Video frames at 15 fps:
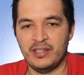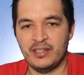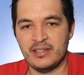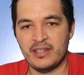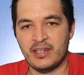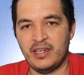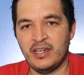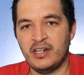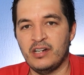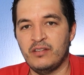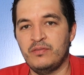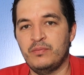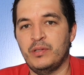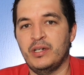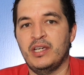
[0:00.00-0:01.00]
for
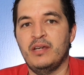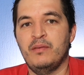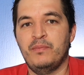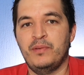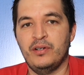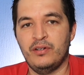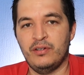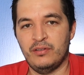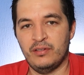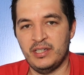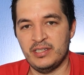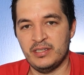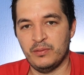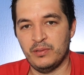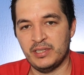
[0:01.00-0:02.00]
example, or Kirchhoff's
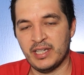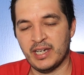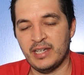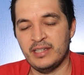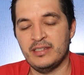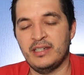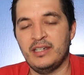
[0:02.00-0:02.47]
voltage laws,